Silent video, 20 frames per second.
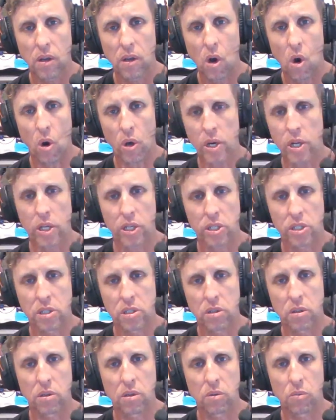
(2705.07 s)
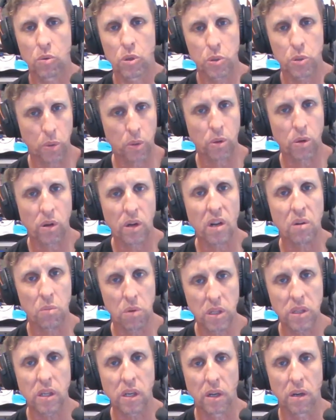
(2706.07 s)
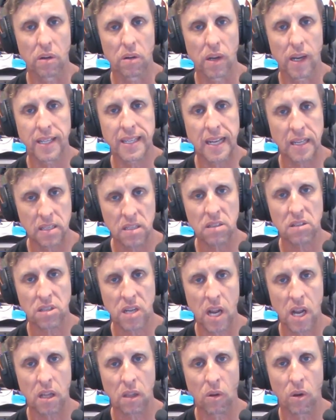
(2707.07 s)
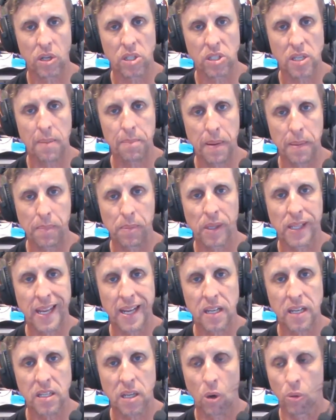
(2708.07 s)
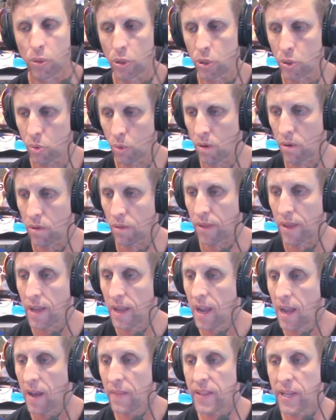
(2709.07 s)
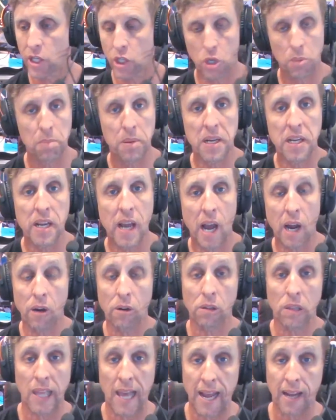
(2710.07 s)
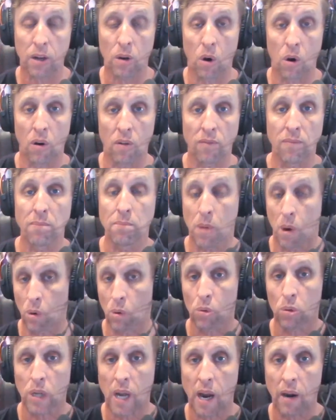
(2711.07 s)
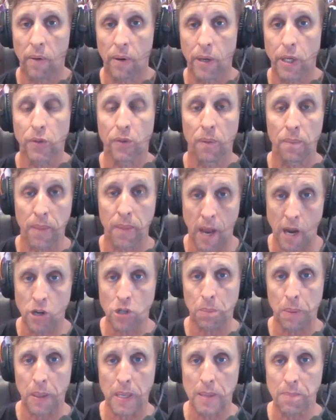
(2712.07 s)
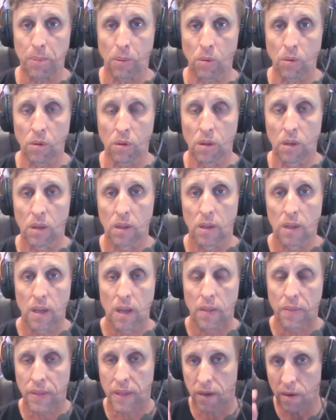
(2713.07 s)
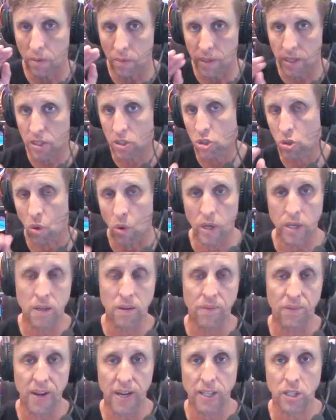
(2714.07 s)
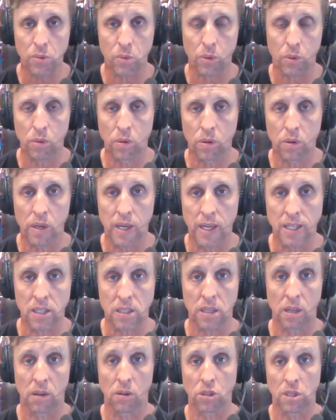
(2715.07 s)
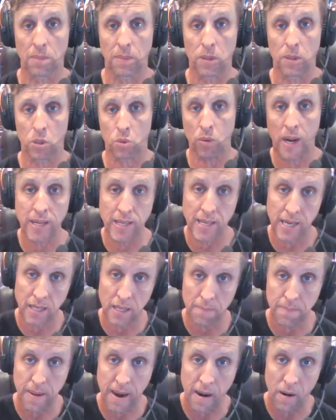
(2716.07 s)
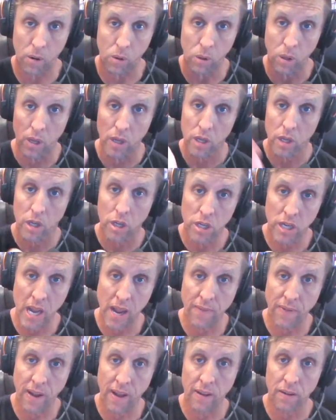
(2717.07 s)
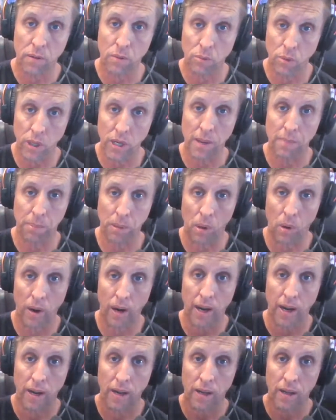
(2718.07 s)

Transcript: honest was recruiting with you? It doesn't sound like some people are getting told the truth. And there should be no lack of moral courage from those people that are inside defense recruiting to tell someone straight down the barrel, never reapply,